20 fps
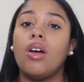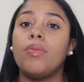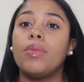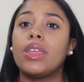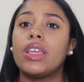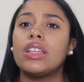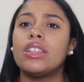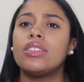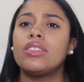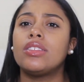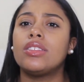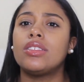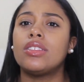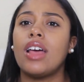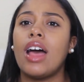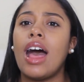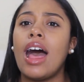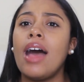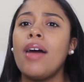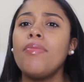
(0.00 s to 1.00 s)
Because
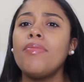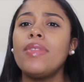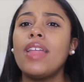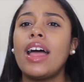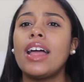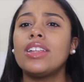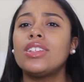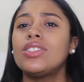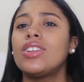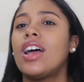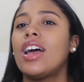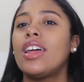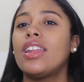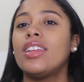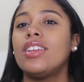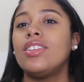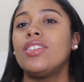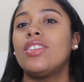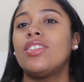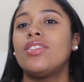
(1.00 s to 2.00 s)
I'm not
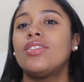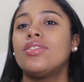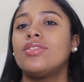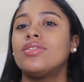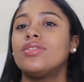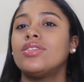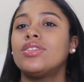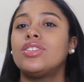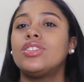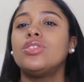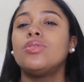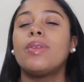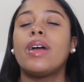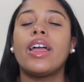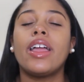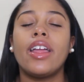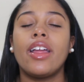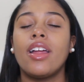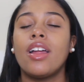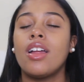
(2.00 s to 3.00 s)
trying to, you know, do
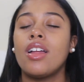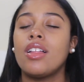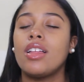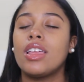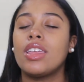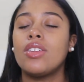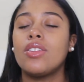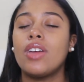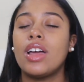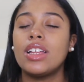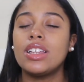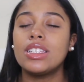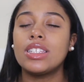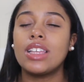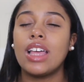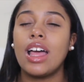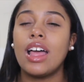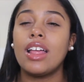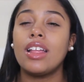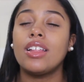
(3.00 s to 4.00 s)
my hair like, you know,
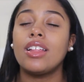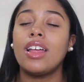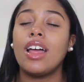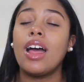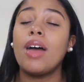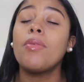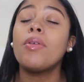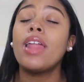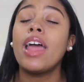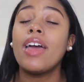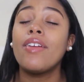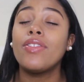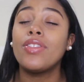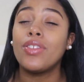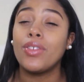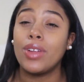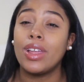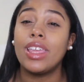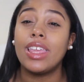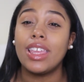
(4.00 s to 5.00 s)
I want to have
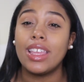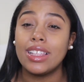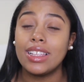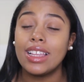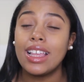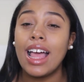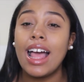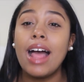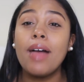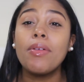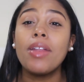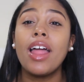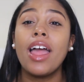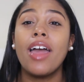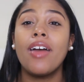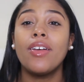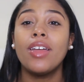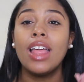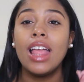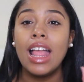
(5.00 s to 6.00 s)
3 kids.
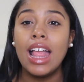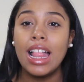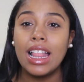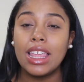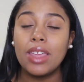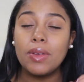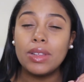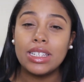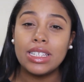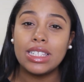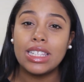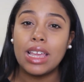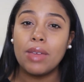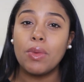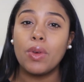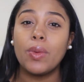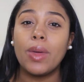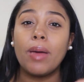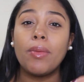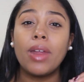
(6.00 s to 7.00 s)
Can we just take a
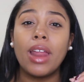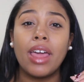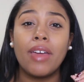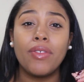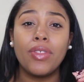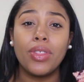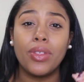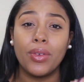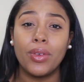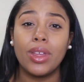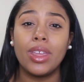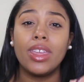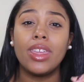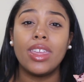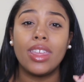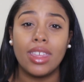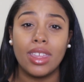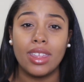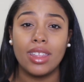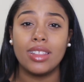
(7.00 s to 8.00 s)
moment? I want to have 3
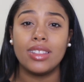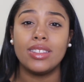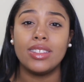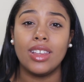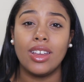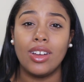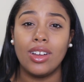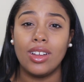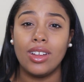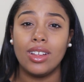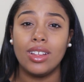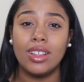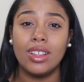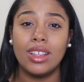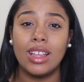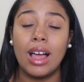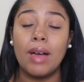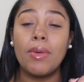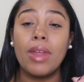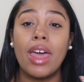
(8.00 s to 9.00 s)
kids, y'all.
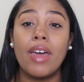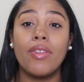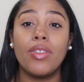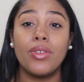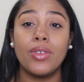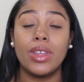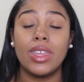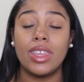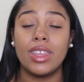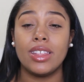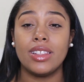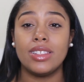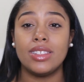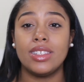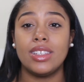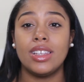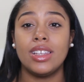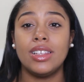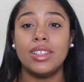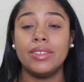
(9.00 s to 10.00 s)
I want to have 3
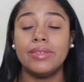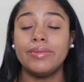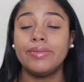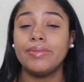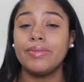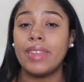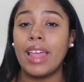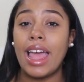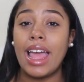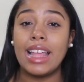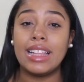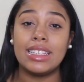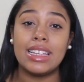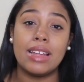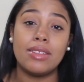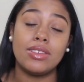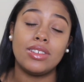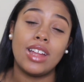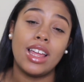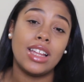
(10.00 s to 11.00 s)
kids. I ain't
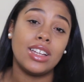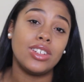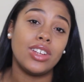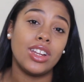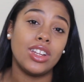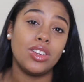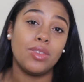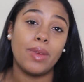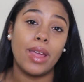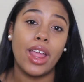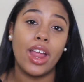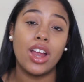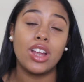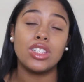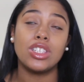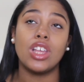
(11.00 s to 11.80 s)
trying to do my hair.